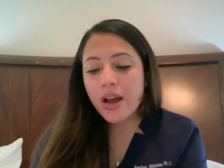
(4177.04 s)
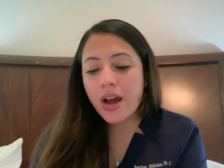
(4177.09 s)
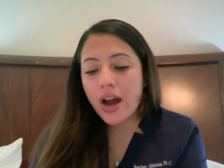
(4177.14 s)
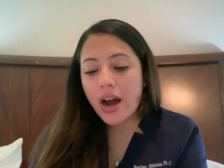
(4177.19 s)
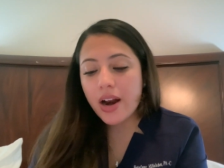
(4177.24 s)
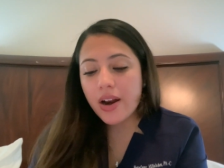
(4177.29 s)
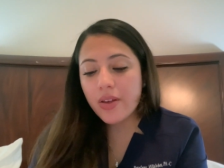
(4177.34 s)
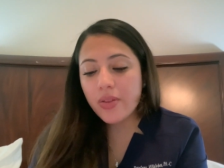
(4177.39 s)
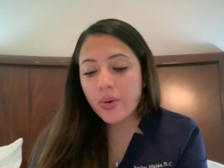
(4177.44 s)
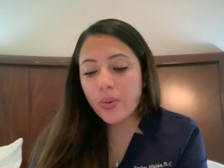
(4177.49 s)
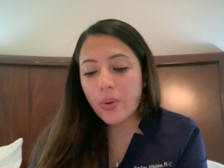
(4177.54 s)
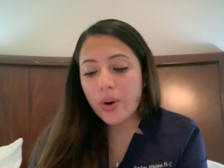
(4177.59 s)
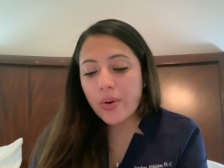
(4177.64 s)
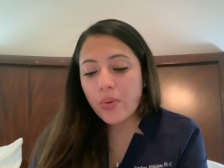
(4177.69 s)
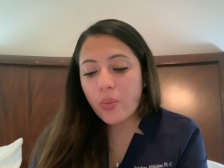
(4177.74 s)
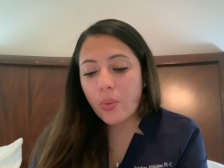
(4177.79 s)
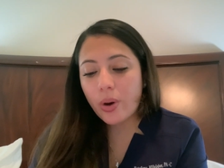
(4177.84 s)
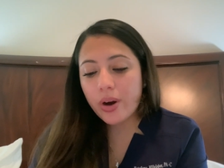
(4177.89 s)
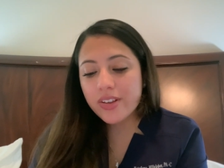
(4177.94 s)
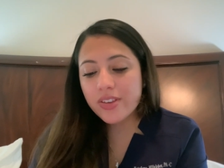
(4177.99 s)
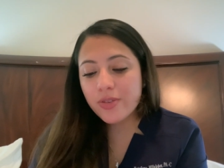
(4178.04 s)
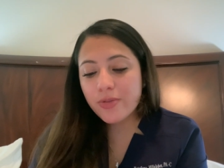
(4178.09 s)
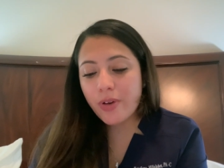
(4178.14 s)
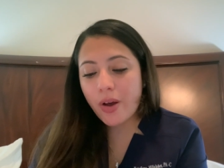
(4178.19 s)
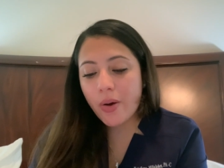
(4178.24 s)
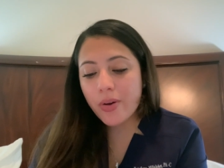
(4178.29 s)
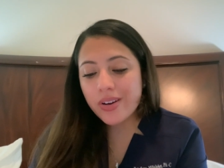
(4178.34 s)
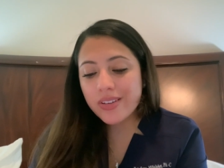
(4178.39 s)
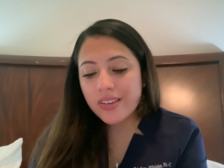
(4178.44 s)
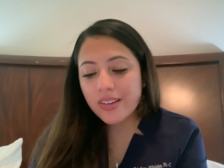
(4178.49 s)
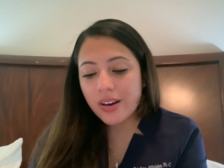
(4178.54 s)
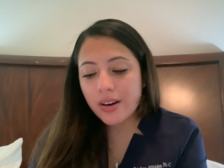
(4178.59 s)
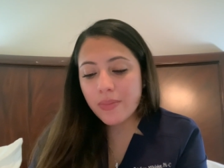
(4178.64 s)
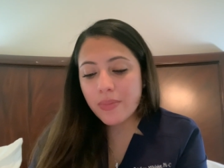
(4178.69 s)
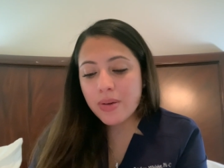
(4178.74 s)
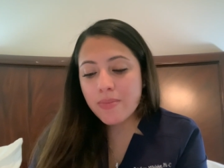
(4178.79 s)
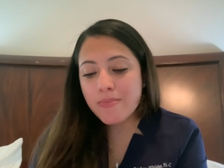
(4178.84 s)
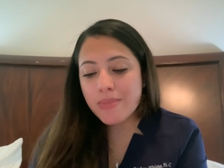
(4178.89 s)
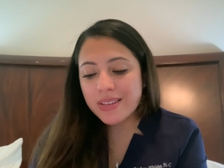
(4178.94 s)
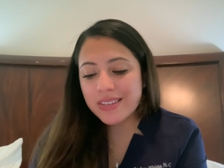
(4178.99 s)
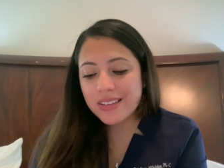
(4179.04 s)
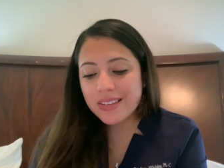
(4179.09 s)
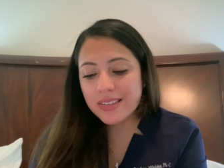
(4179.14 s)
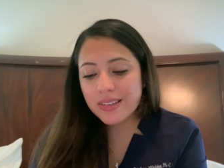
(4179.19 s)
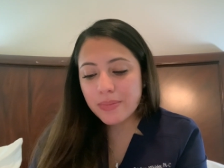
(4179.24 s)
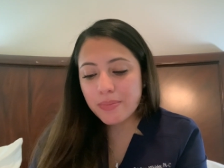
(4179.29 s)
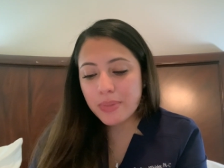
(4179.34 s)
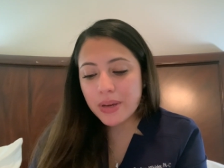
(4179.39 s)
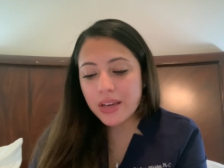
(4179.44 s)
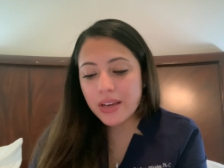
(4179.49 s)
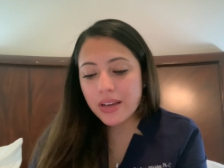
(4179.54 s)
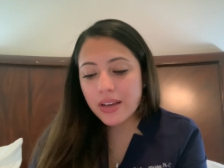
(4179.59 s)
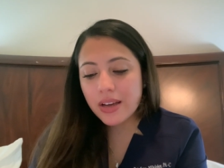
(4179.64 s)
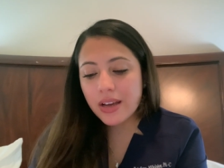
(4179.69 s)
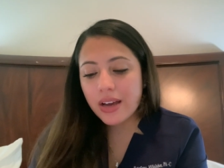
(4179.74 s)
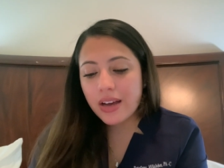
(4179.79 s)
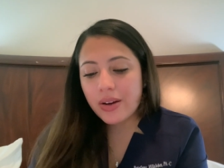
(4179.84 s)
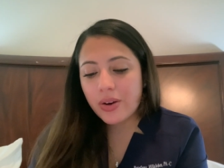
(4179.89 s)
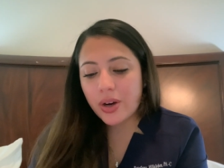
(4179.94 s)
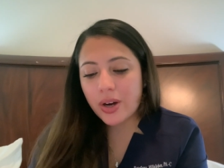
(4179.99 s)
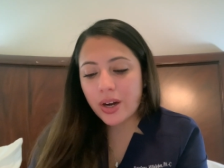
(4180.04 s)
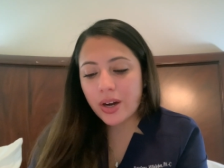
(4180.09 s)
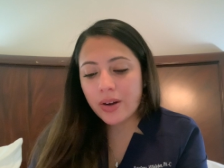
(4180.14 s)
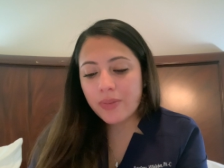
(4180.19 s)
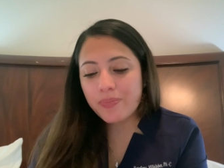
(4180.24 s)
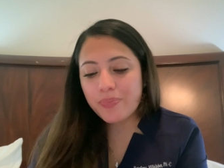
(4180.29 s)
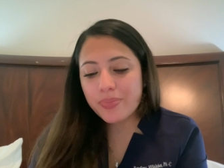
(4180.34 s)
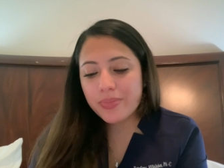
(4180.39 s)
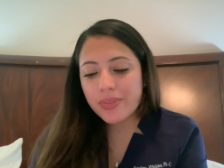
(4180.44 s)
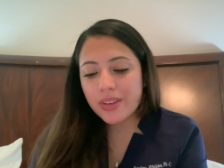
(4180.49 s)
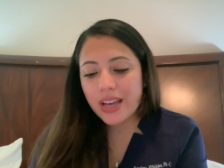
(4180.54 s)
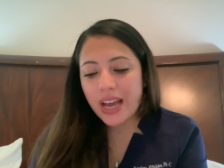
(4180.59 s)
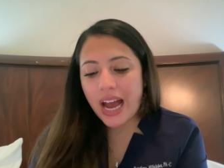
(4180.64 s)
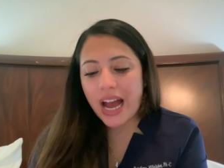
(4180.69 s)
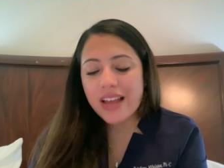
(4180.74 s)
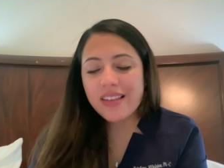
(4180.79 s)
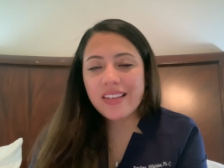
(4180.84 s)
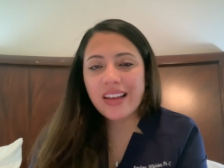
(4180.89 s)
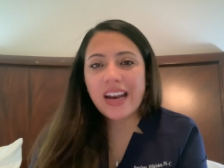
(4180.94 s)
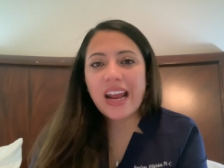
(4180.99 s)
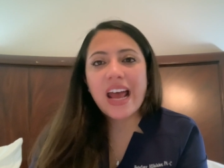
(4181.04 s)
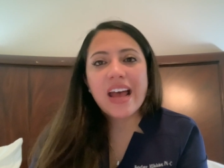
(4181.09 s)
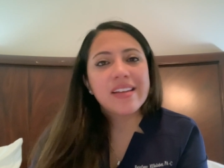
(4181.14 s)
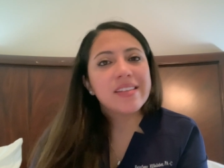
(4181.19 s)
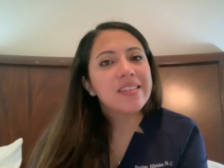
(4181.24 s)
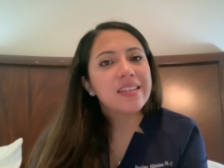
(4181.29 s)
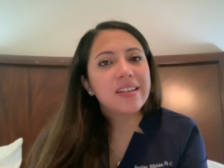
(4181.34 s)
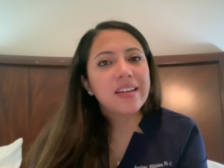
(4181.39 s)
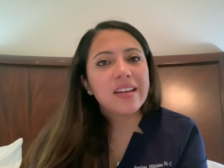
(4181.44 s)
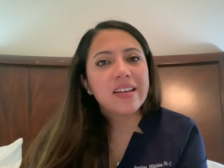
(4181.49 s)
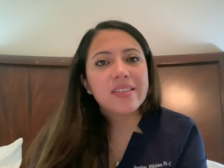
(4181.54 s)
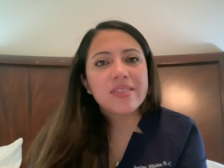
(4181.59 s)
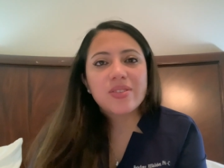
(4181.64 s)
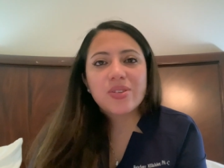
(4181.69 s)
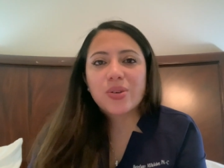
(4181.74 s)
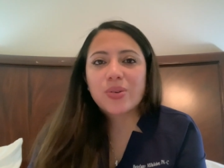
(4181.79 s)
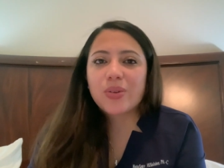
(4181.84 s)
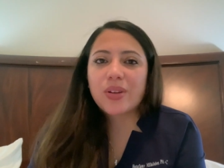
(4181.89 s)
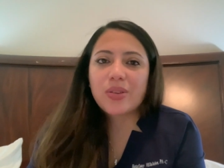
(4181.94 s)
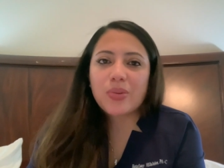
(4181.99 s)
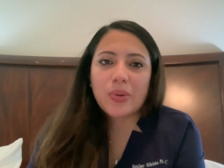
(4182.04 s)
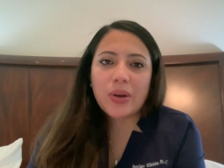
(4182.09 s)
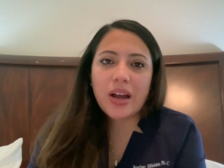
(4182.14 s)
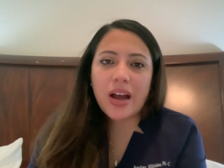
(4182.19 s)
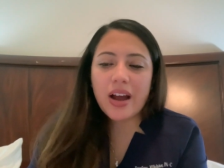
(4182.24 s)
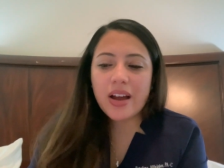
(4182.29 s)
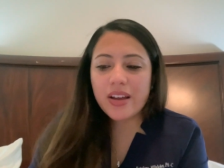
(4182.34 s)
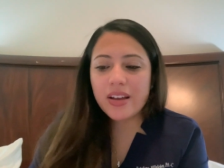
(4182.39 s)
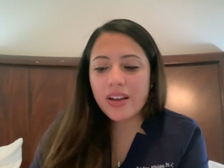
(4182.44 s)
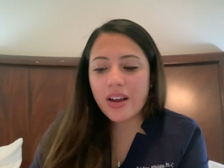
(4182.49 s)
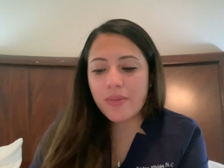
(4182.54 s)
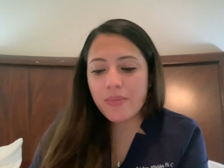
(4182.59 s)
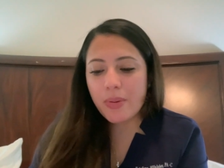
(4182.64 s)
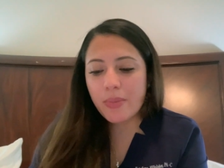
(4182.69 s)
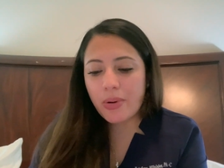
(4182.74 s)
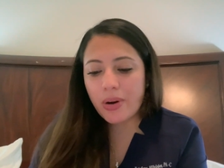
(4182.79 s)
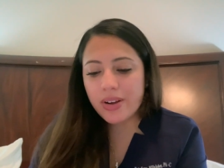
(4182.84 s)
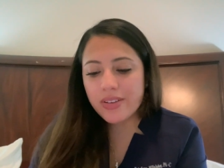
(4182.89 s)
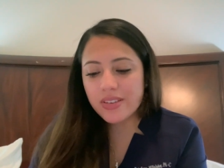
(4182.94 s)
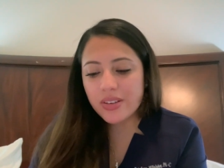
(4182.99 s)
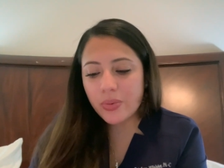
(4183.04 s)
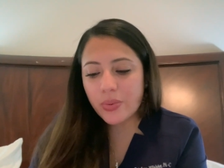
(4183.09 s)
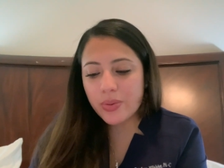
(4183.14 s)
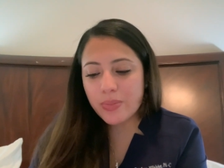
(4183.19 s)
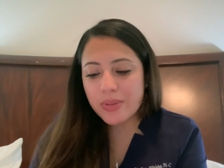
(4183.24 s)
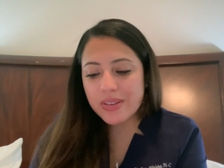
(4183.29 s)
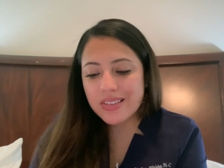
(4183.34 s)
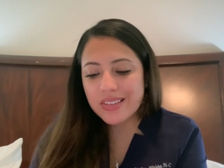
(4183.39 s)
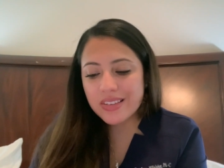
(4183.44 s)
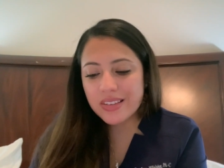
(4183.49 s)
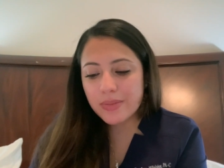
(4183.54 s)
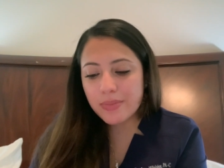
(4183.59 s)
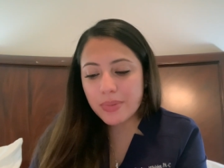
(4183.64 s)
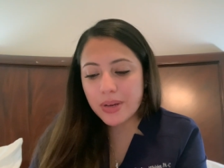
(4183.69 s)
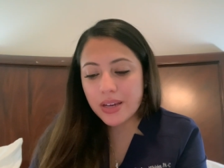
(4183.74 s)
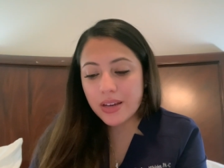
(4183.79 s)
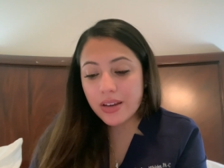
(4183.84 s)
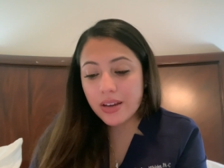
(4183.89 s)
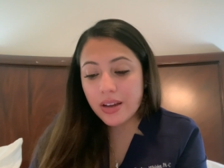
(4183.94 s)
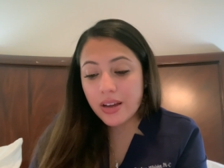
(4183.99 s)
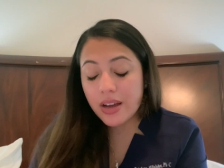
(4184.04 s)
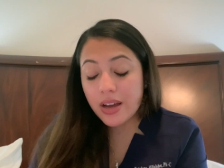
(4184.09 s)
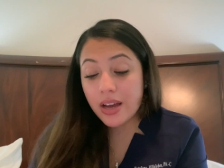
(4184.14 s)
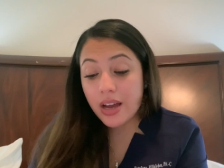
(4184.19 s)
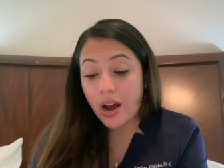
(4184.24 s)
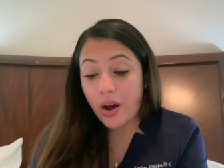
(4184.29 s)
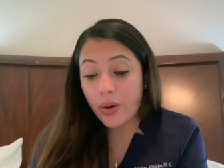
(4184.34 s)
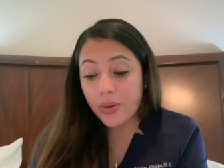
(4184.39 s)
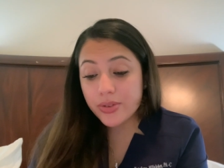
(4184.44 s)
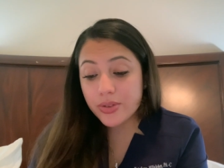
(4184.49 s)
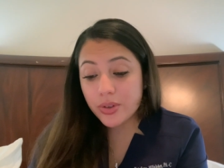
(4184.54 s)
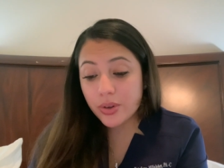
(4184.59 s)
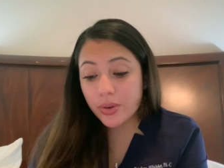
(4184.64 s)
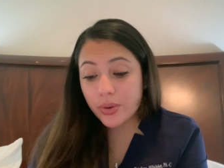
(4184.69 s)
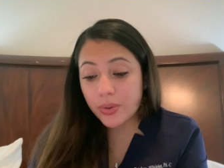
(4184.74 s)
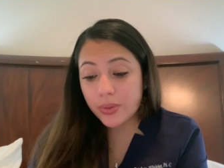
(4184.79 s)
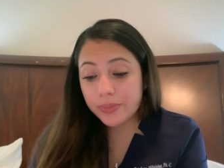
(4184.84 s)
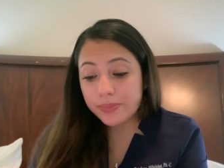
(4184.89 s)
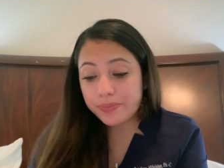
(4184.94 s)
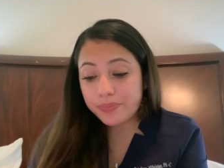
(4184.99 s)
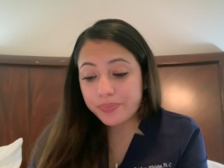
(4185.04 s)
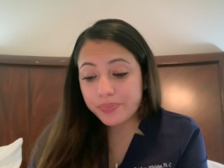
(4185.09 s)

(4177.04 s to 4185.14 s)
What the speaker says: Another one where it's found is going to be Mississippi. It has that S in it, so that's why I memorize it with Mississippi. Also,